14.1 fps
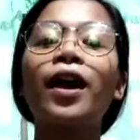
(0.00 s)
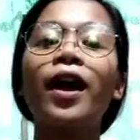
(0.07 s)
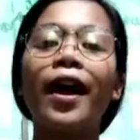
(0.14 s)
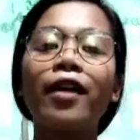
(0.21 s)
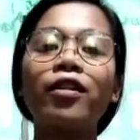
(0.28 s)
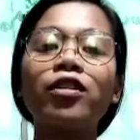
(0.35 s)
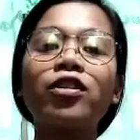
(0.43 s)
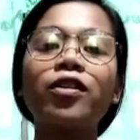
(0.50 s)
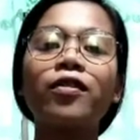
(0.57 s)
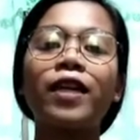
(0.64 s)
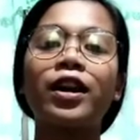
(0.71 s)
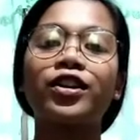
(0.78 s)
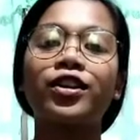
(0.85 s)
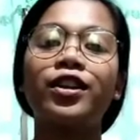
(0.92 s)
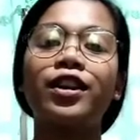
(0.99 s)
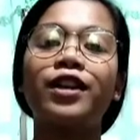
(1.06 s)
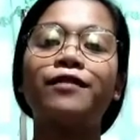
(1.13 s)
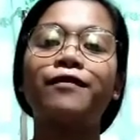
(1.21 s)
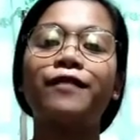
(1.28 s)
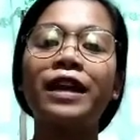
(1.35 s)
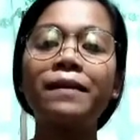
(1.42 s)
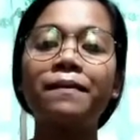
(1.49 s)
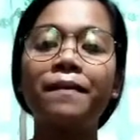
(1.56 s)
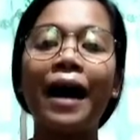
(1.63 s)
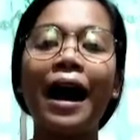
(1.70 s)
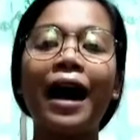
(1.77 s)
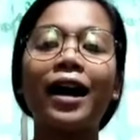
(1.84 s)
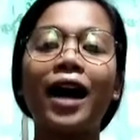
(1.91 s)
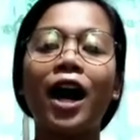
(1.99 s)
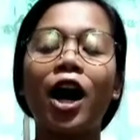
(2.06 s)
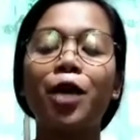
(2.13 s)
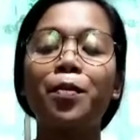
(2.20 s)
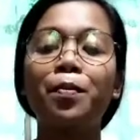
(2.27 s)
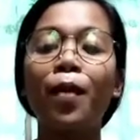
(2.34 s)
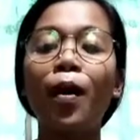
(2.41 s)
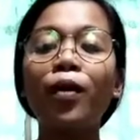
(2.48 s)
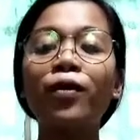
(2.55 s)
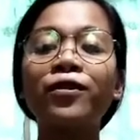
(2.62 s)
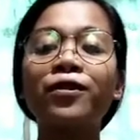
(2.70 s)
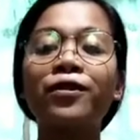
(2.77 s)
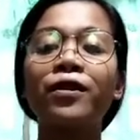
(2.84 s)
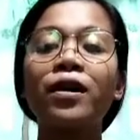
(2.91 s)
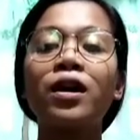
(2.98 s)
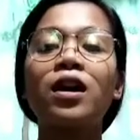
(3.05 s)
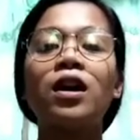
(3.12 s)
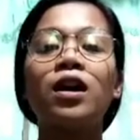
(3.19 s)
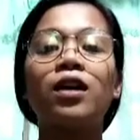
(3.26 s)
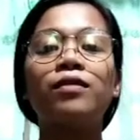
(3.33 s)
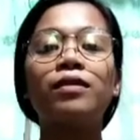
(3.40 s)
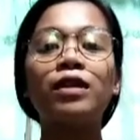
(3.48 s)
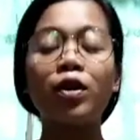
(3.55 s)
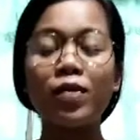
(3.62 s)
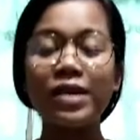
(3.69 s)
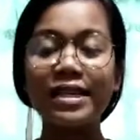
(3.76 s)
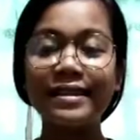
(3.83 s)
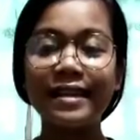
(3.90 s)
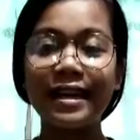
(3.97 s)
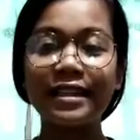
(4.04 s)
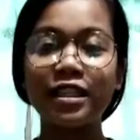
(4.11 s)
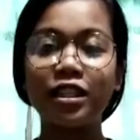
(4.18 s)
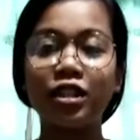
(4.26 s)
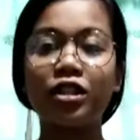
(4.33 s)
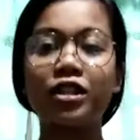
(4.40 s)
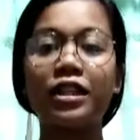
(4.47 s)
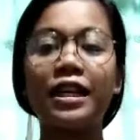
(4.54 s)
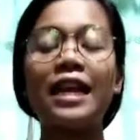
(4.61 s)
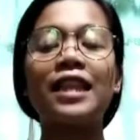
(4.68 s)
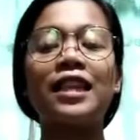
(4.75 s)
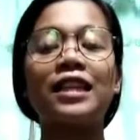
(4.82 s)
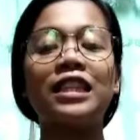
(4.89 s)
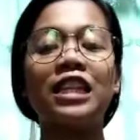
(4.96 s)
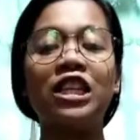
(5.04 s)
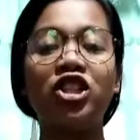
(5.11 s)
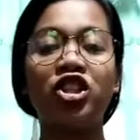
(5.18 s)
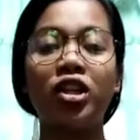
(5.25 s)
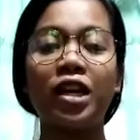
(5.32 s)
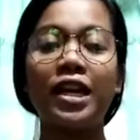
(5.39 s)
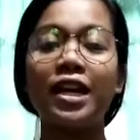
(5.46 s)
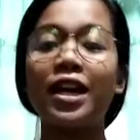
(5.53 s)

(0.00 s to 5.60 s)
error correction and feedback are both requisite in the teaching